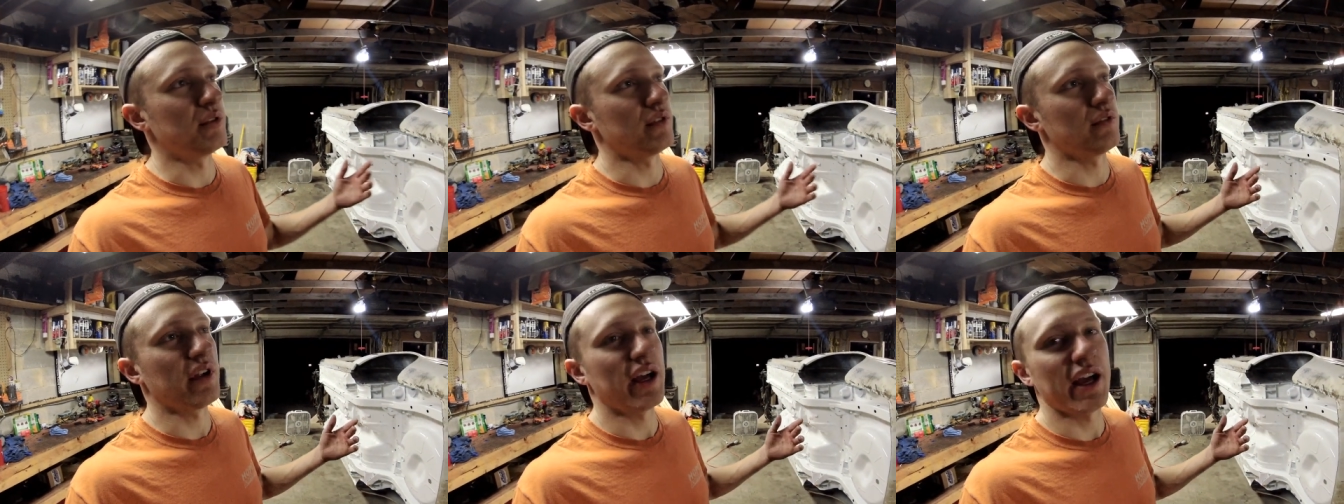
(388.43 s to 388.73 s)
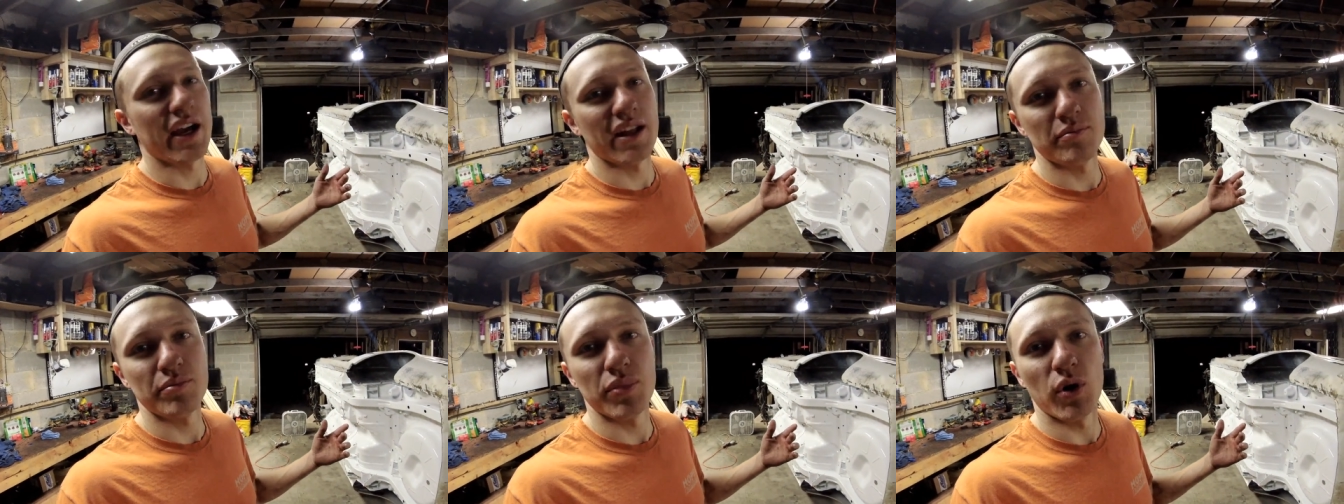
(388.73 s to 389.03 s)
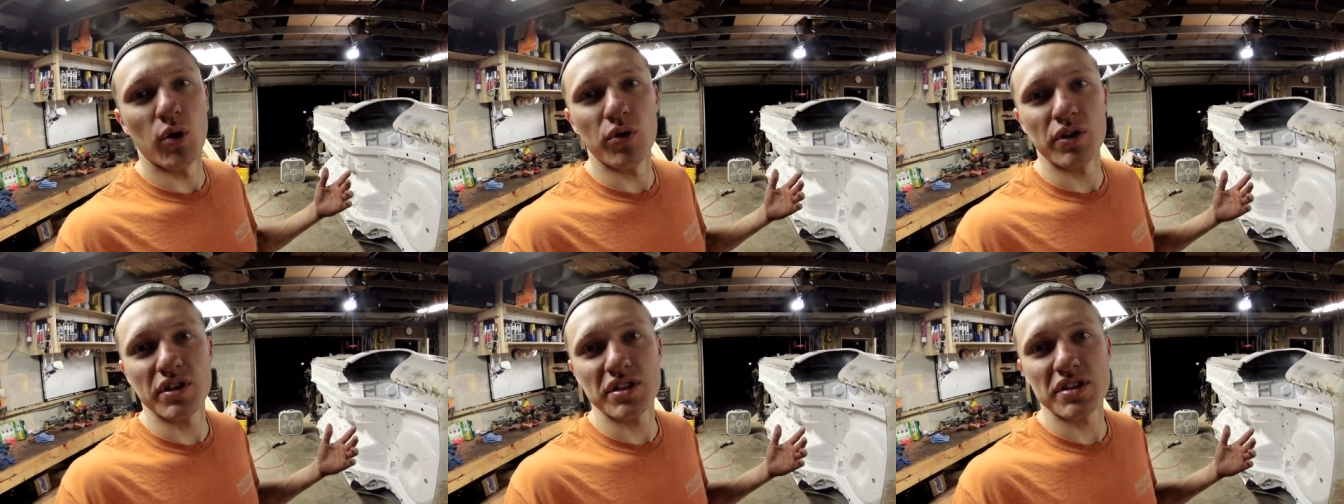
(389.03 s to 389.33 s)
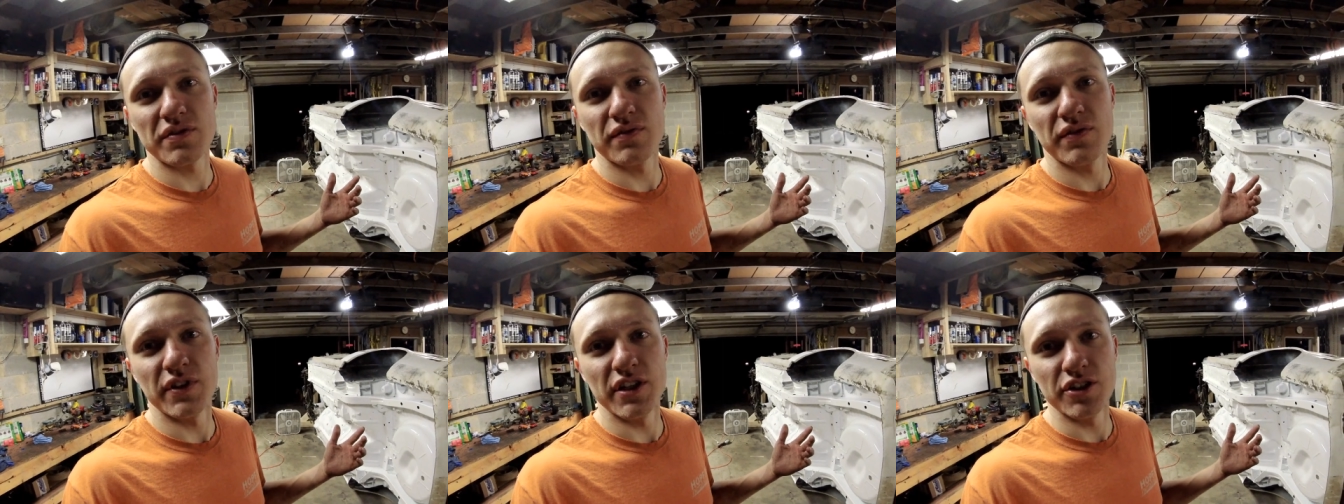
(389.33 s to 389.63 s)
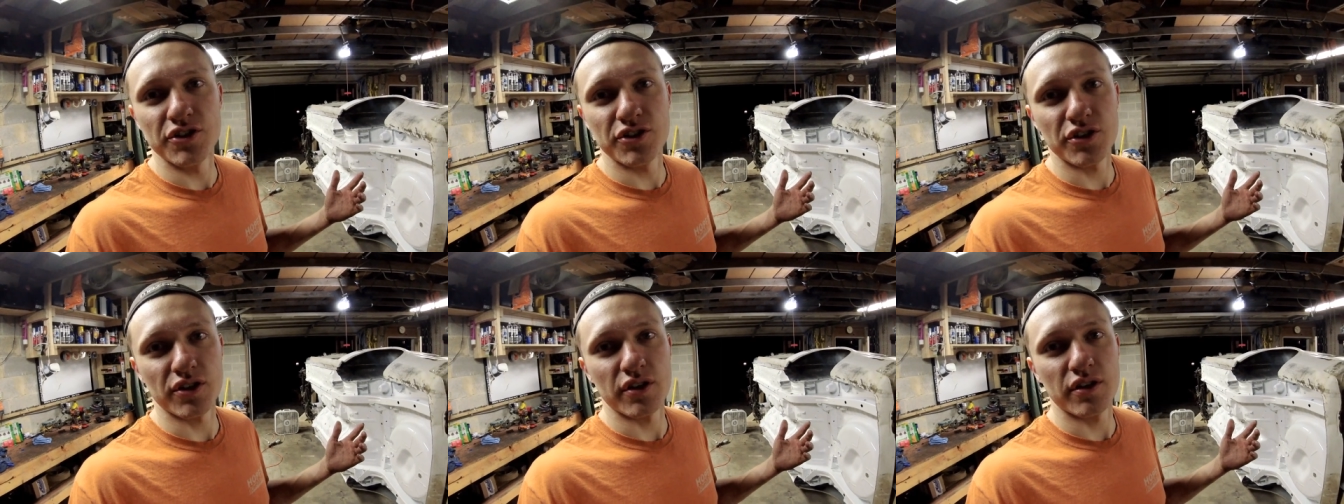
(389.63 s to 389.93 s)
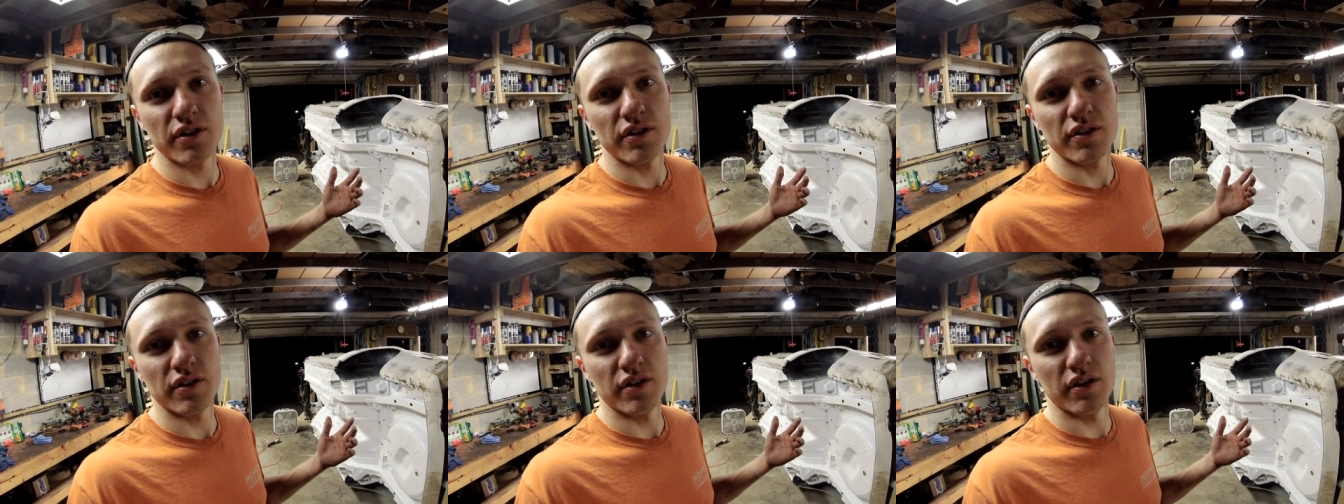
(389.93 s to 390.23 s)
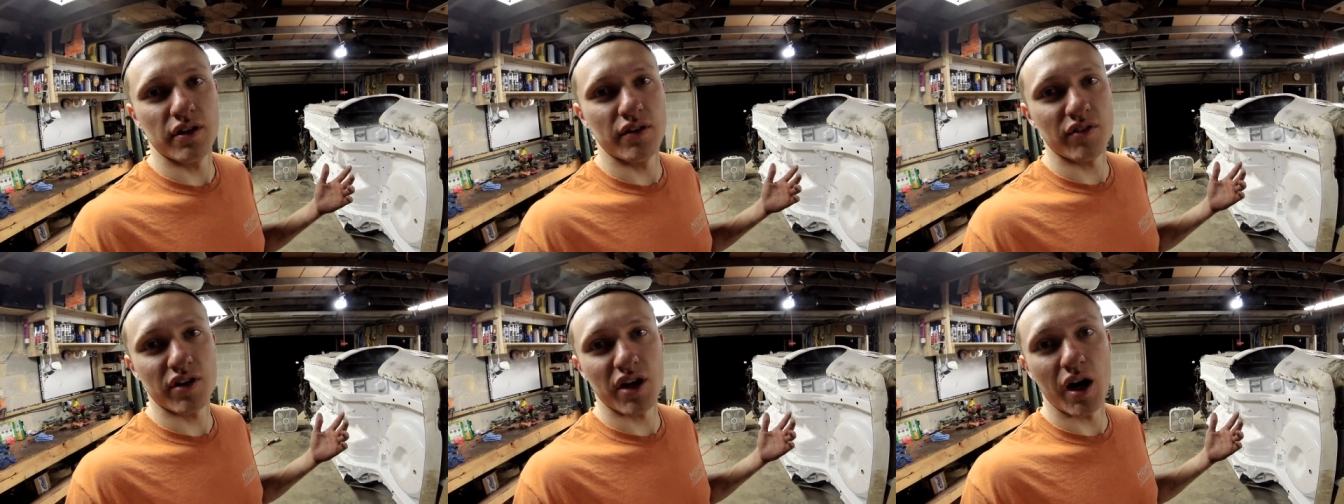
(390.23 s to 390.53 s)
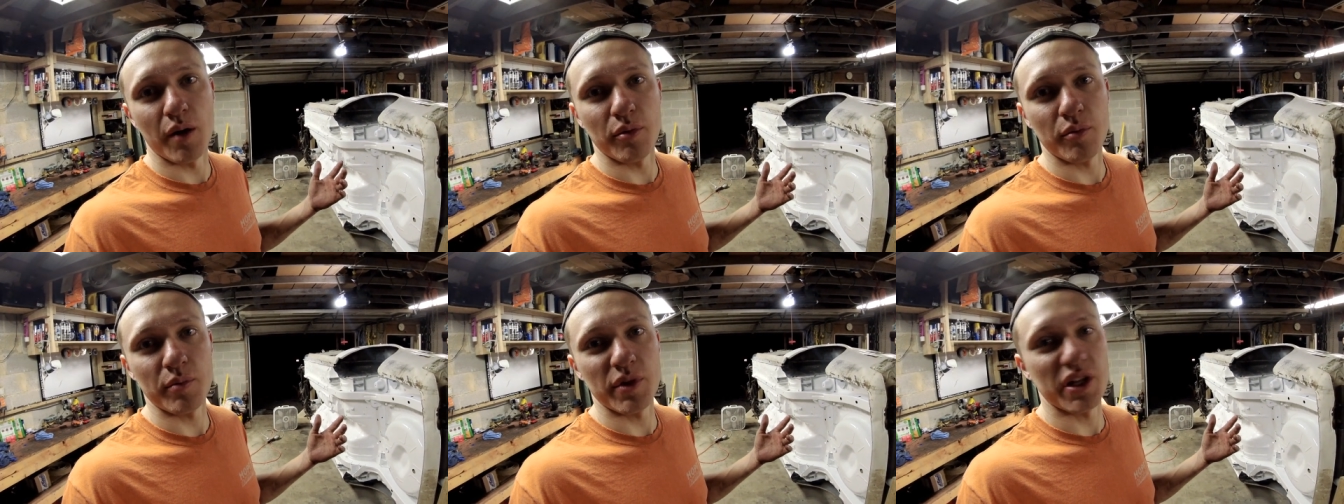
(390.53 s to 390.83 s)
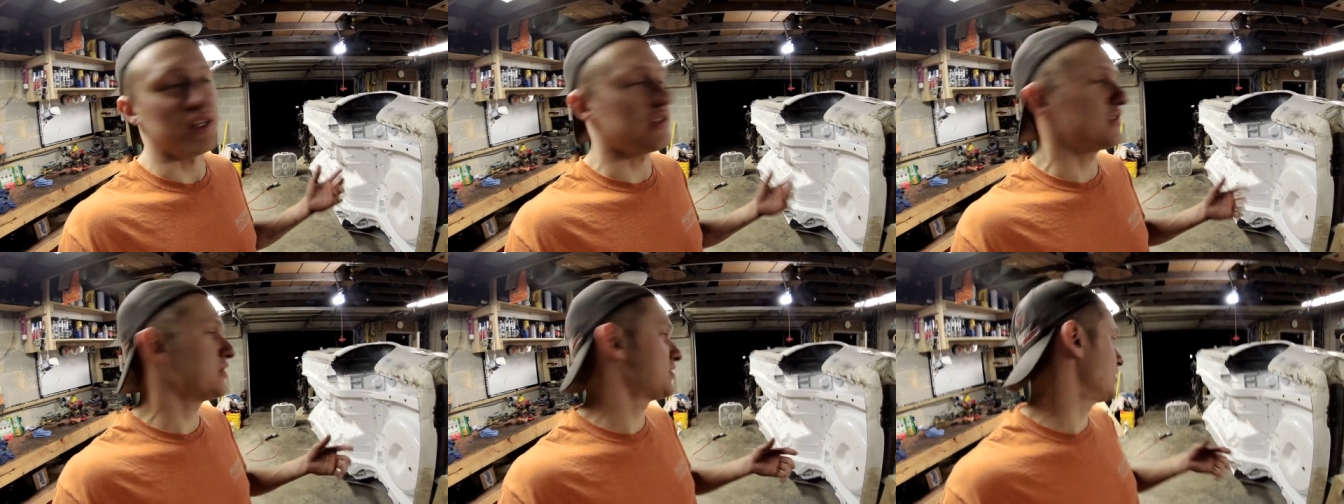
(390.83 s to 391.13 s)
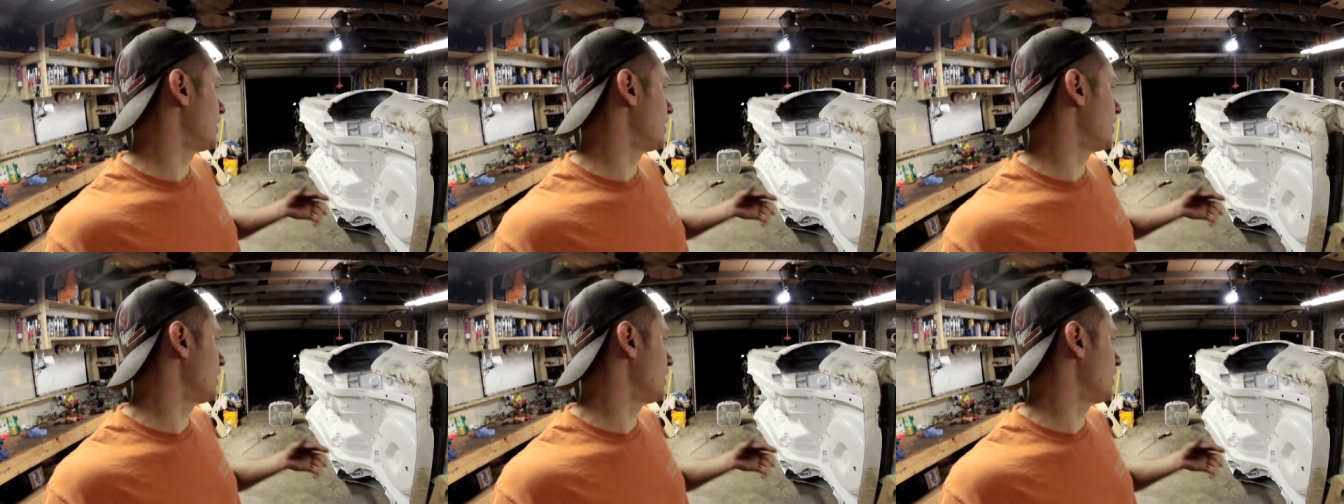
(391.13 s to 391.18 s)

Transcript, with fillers: It Rad bonus feature of a couple minutes.